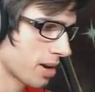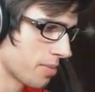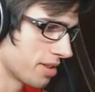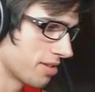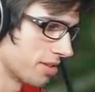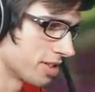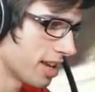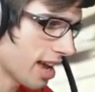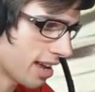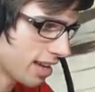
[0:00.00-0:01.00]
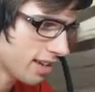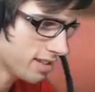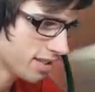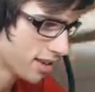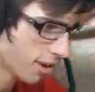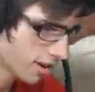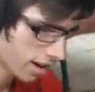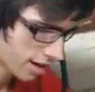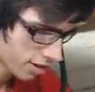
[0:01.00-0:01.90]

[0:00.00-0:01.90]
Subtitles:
coming through. So yeah, here is the code card.